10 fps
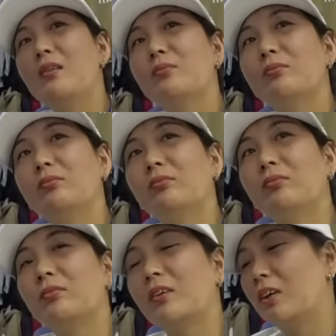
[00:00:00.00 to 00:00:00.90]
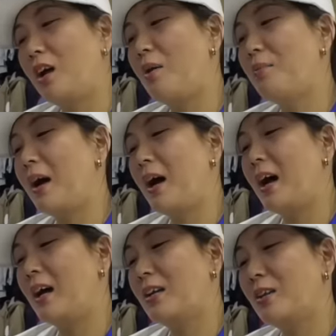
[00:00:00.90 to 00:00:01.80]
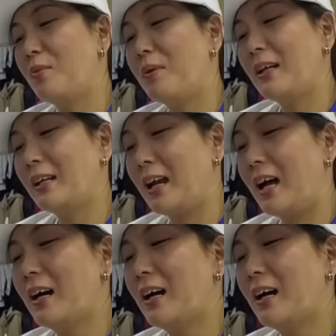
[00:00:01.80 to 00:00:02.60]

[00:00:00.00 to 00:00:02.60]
Come on, we can work together. We're a team.